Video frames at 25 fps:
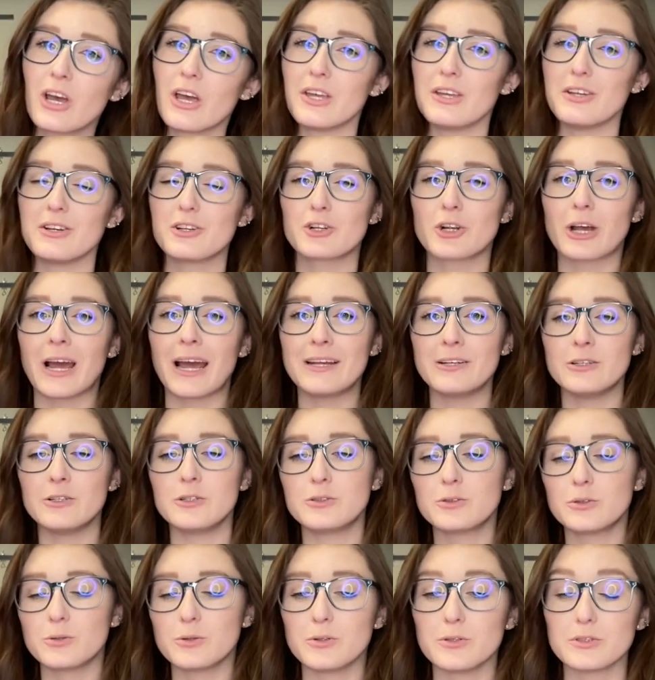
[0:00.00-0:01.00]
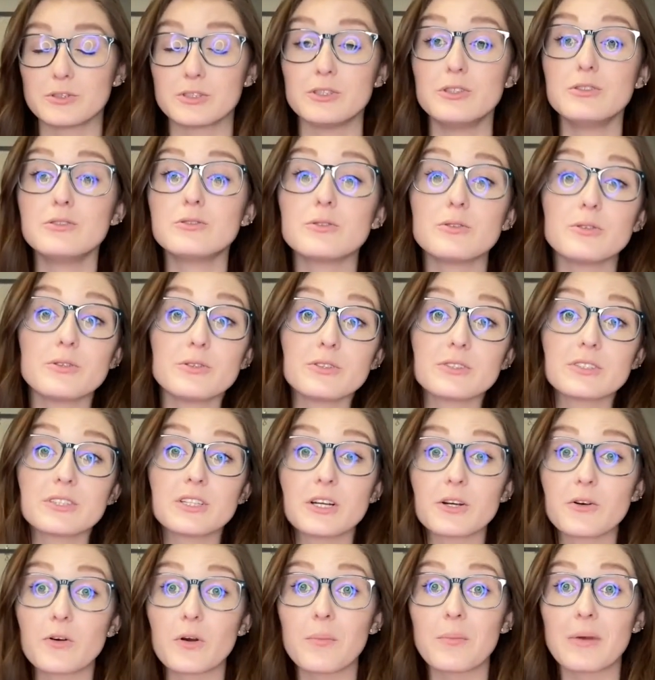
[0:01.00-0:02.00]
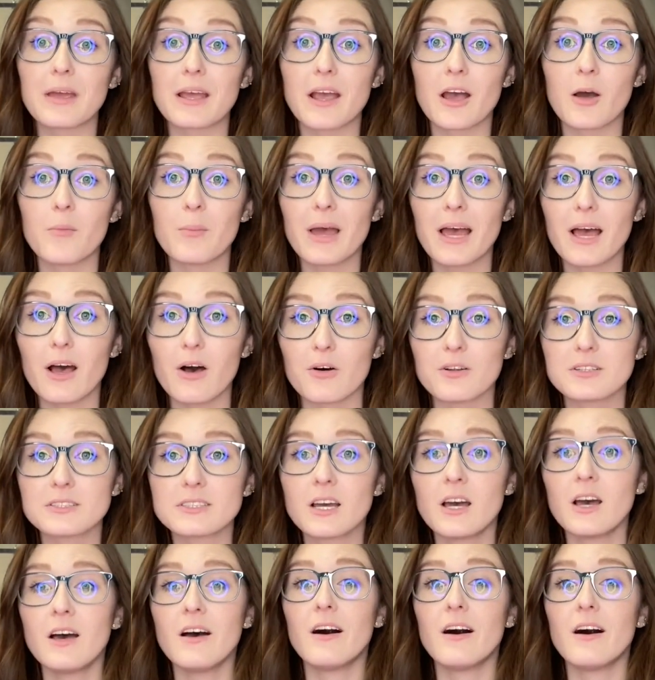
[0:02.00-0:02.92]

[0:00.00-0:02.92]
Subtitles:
You try new tools and equipment come out.